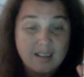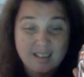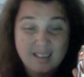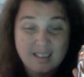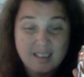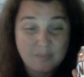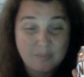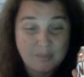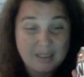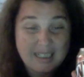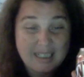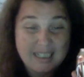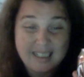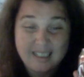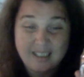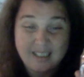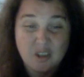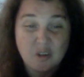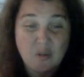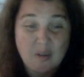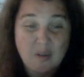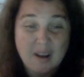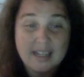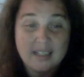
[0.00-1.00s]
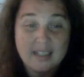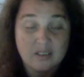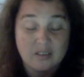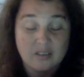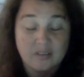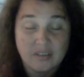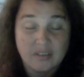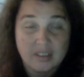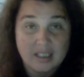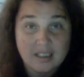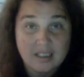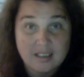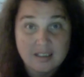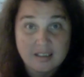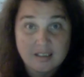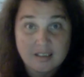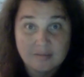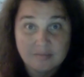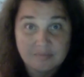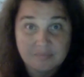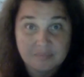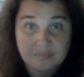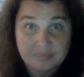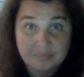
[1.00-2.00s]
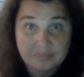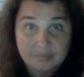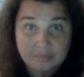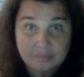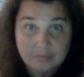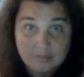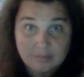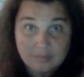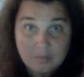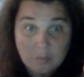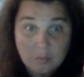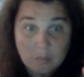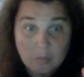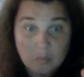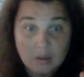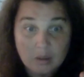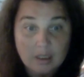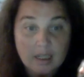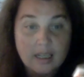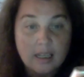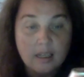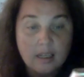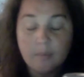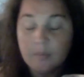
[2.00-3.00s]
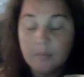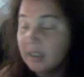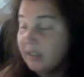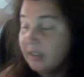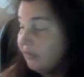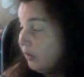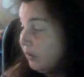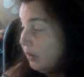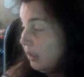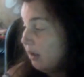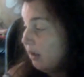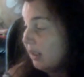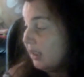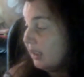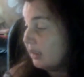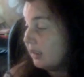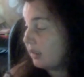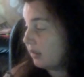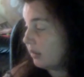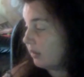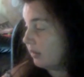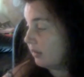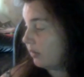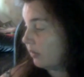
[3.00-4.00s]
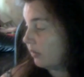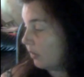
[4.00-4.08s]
to be getting a crate of this. Um, if you liked